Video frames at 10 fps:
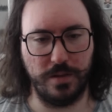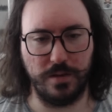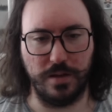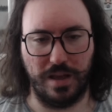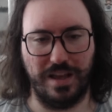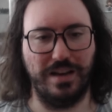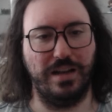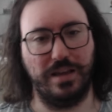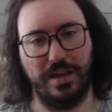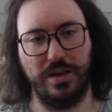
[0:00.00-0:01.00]
And kind of
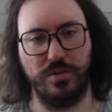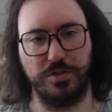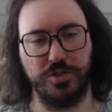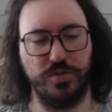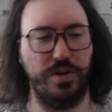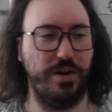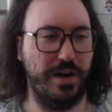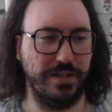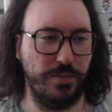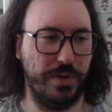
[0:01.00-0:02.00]
like a hero shooter
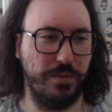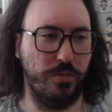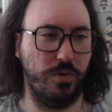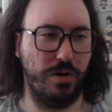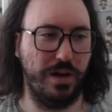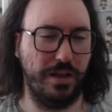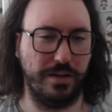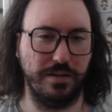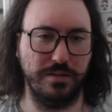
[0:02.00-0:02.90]
that's a bit more like